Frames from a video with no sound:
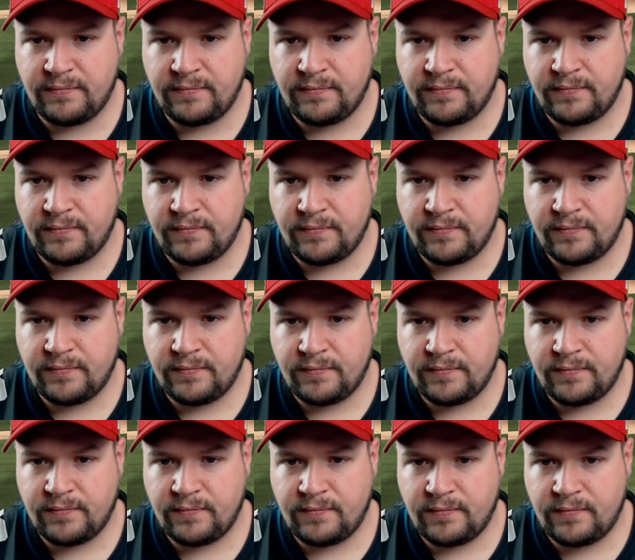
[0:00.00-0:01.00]

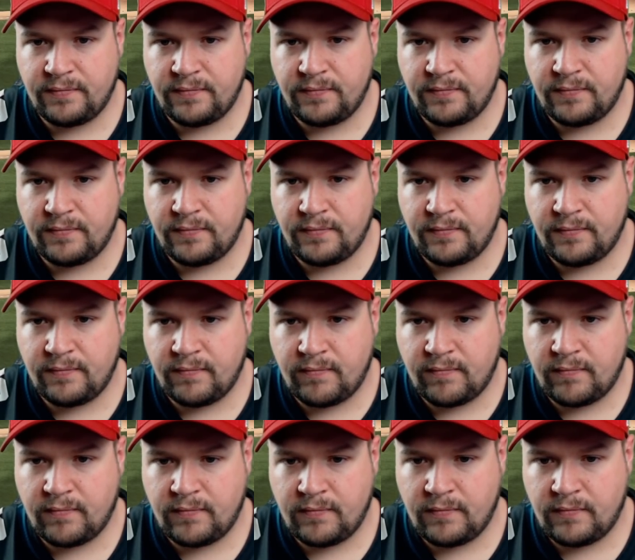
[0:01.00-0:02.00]

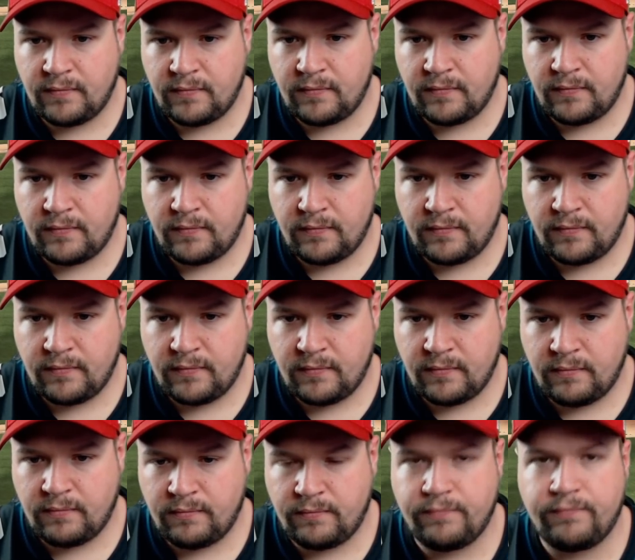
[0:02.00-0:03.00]
Nobody speaks.